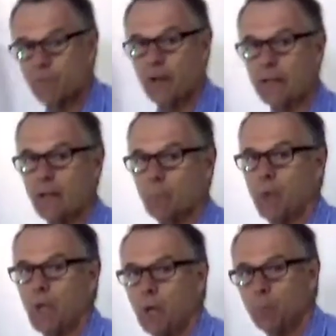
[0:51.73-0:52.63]
find them.
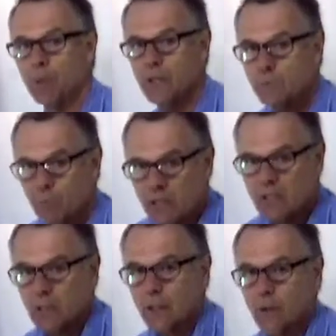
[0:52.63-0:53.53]
But it's basically